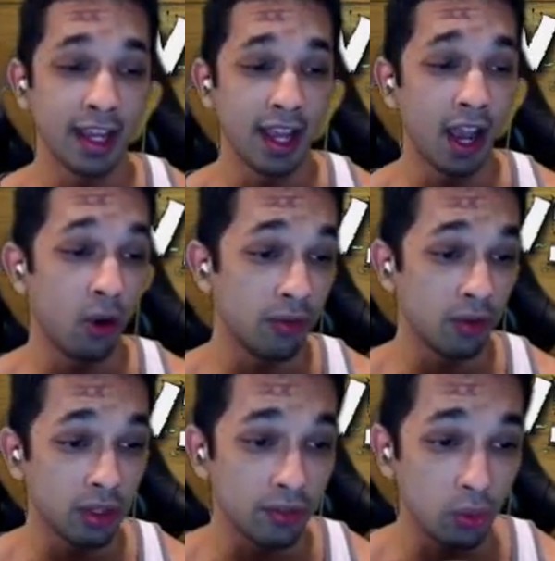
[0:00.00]
However,
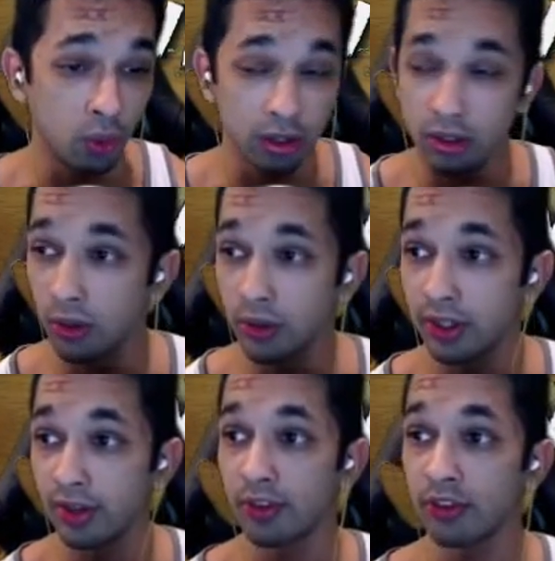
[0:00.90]
if you want to know the
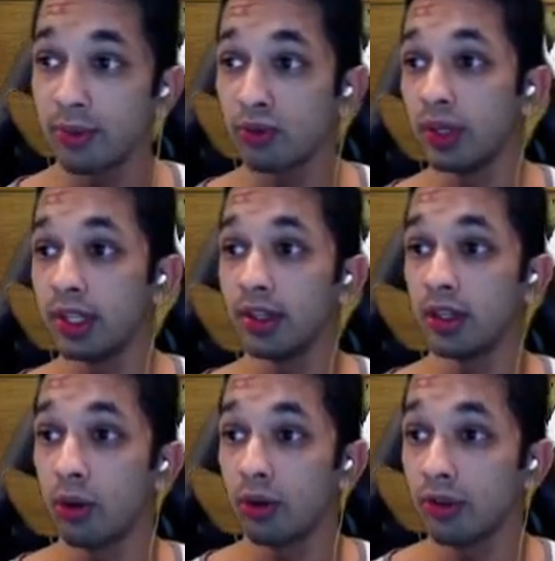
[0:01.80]
difference between the
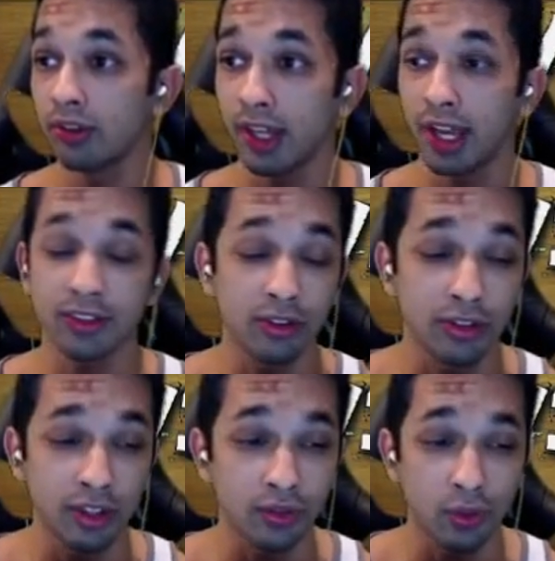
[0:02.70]
encoders, the
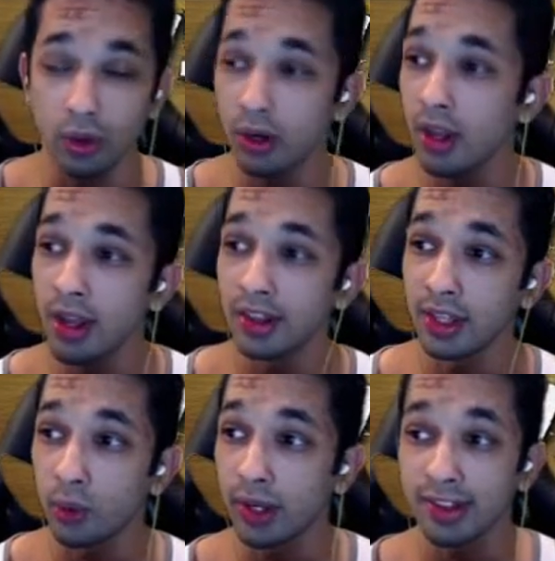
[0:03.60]
X264, the
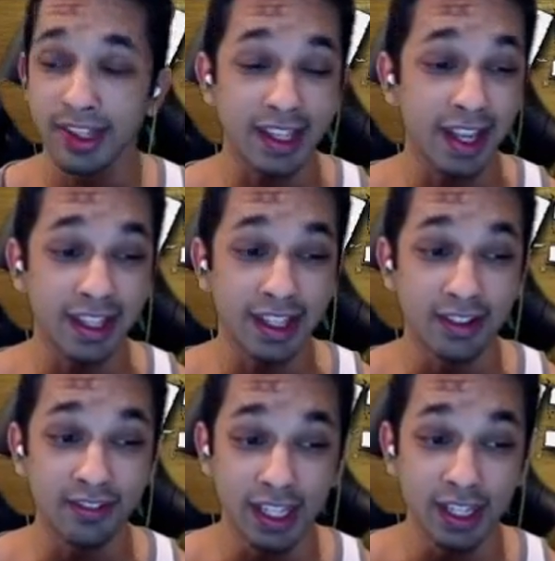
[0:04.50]
QuickSync, and the
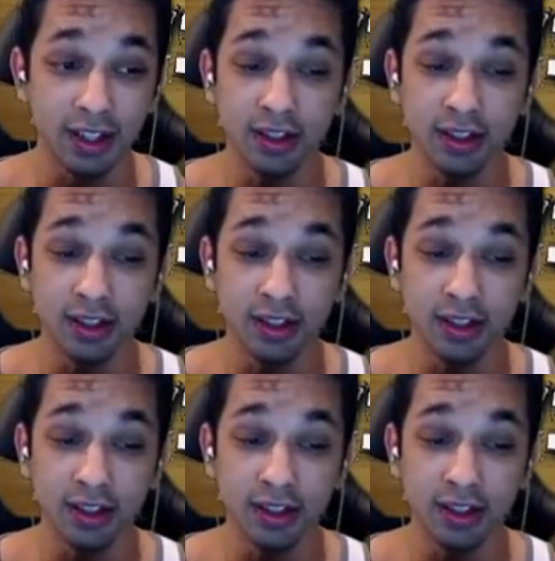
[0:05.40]
NVIDIA,